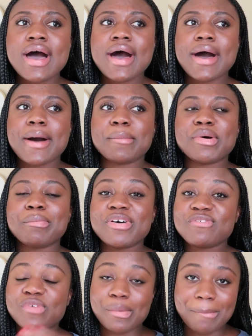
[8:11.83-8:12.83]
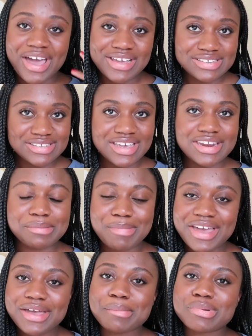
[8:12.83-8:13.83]
but for my skin and
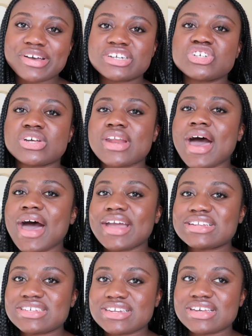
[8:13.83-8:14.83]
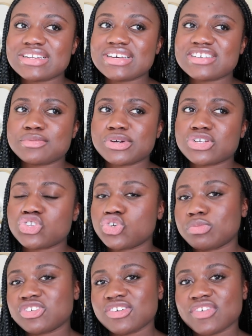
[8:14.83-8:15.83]
my complexion, I didn't experience
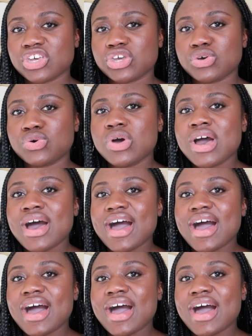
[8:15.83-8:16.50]
too much of a hue.